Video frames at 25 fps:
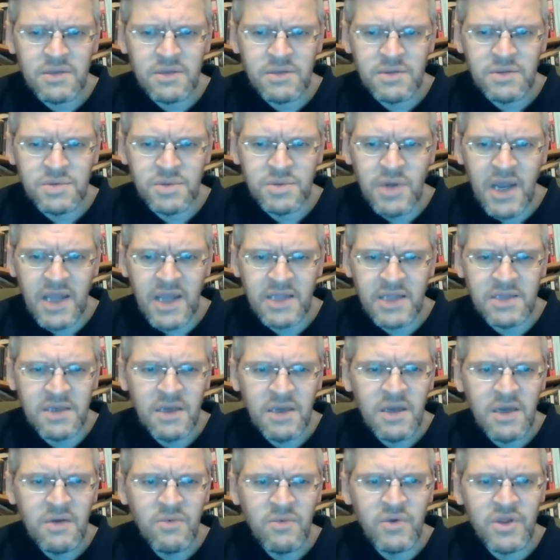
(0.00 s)
Dread,
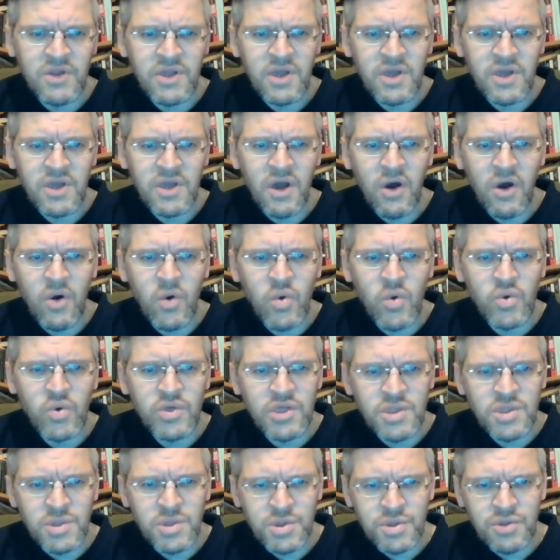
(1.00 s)
with
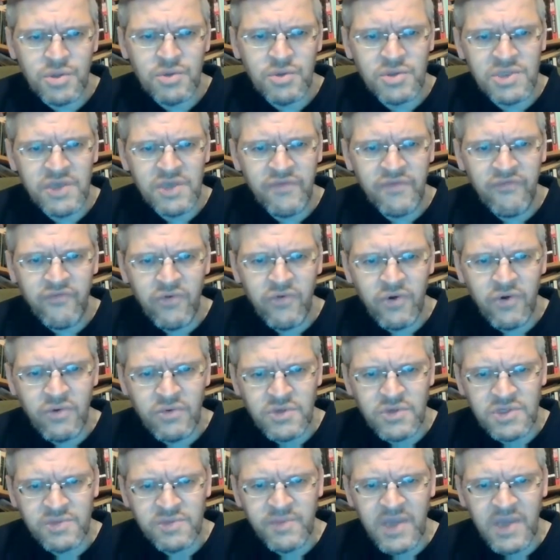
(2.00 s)
cold, intrusive
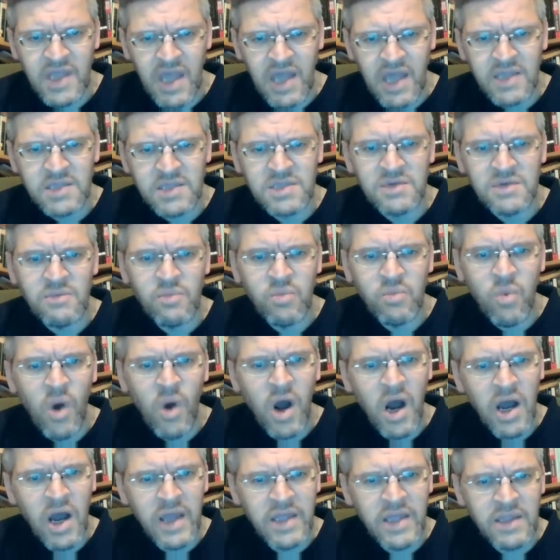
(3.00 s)
roots, began to
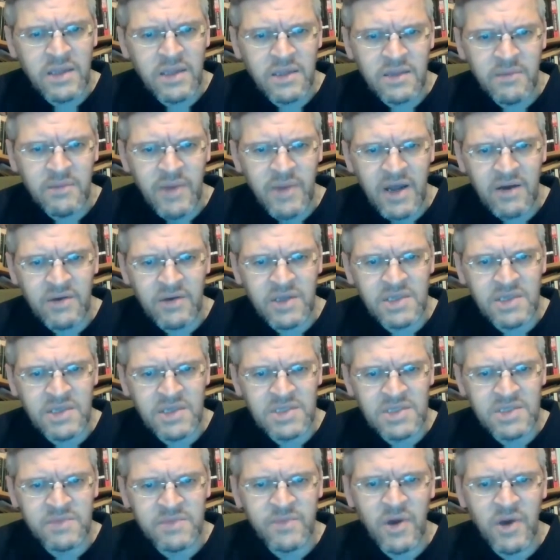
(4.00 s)
wind about his
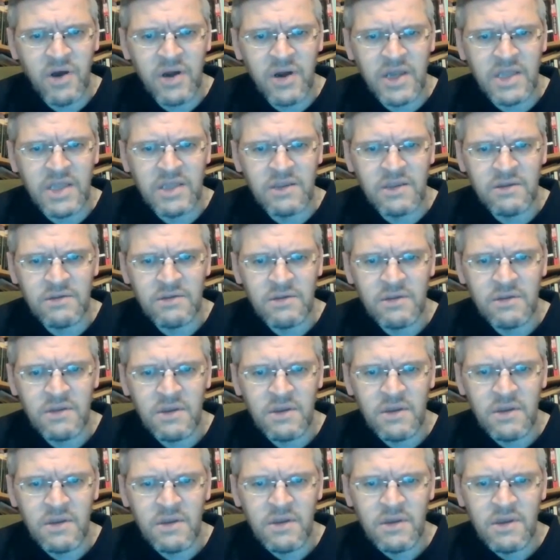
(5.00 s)
spine.
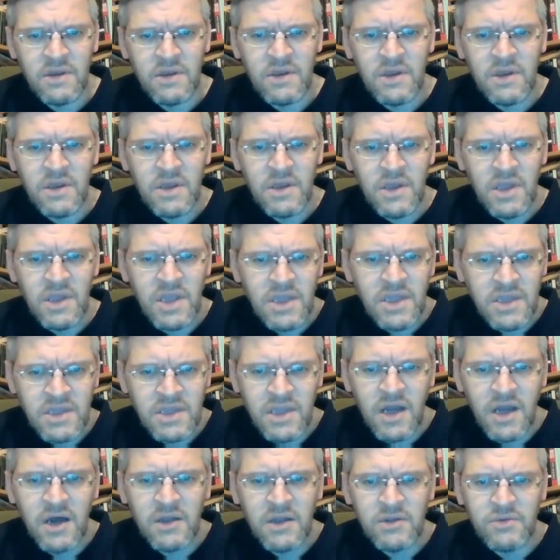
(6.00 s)
He'd
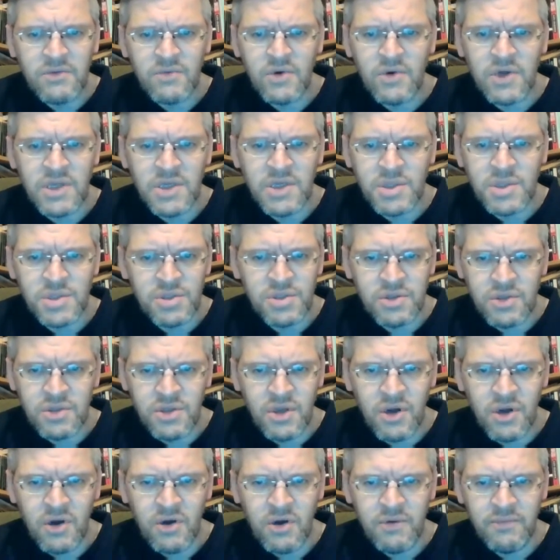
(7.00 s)
done what he should
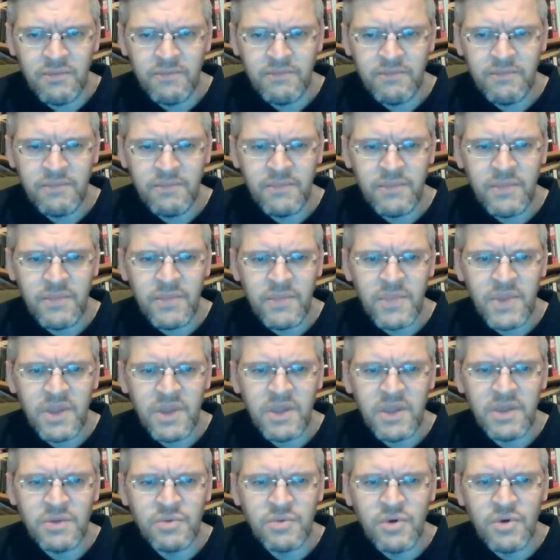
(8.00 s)
not.
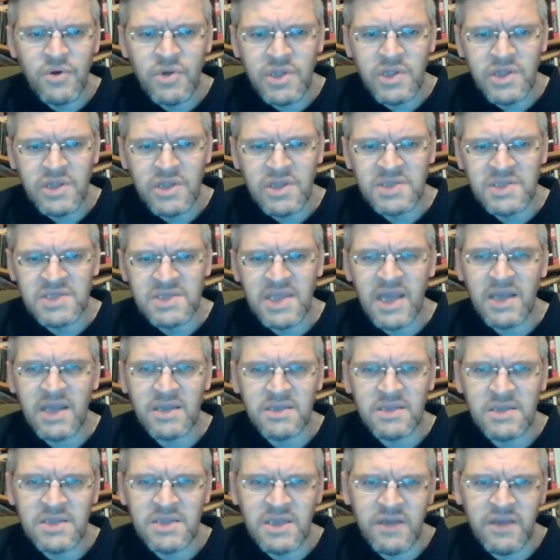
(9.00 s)
He'd ruined the
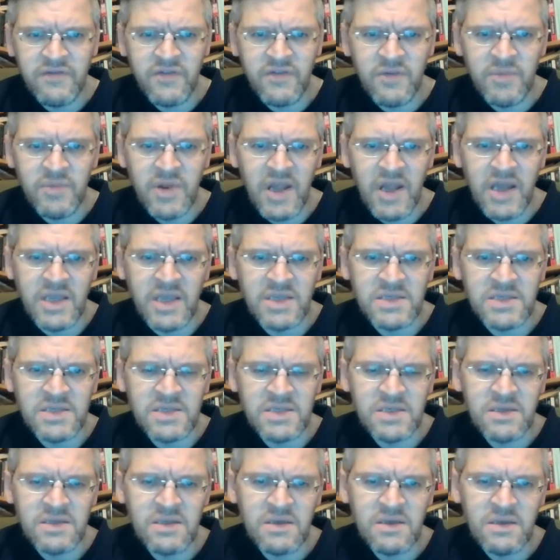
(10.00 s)
sanctity of the
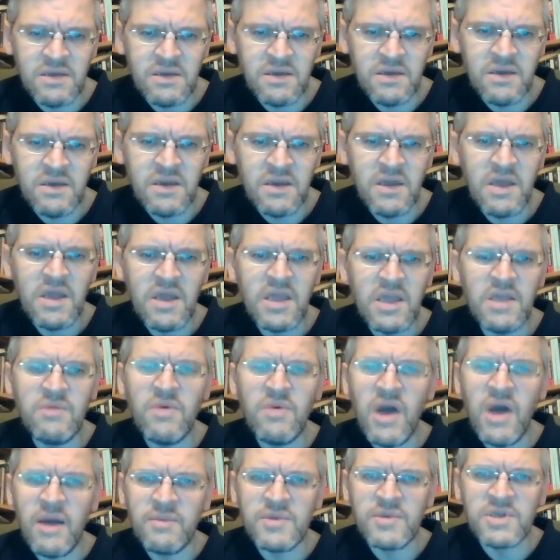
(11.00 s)
place. He
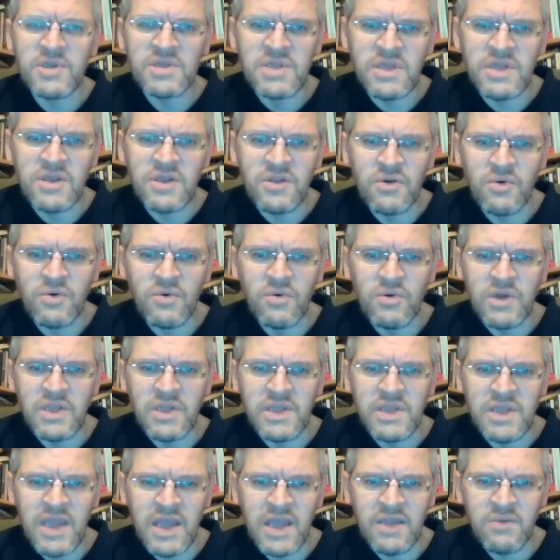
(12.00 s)
wept as he thought
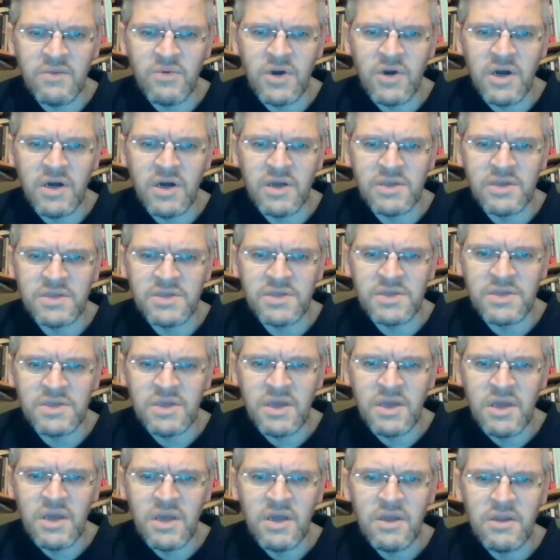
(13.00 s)
in dead words.
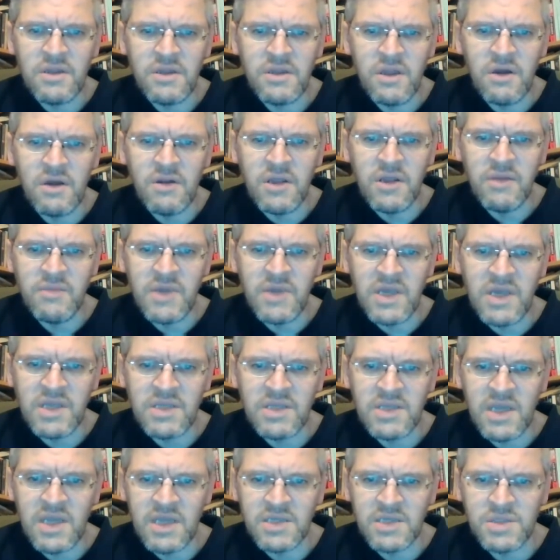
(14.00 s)
Noli me
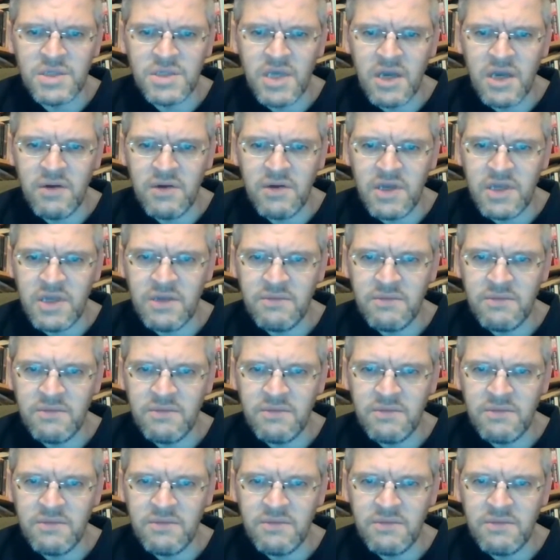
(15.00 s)
tangere.